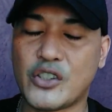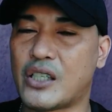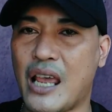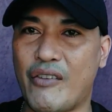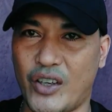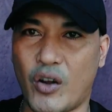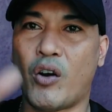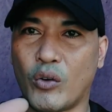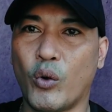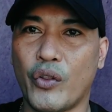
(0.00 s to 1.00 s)
just have it
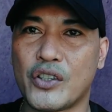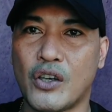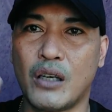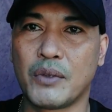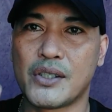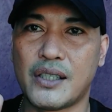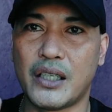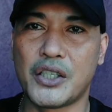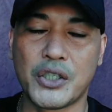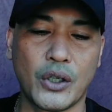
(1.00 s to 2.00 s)
on all the time on
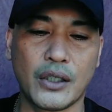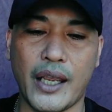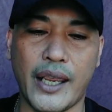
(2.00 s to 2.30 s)
steady shot,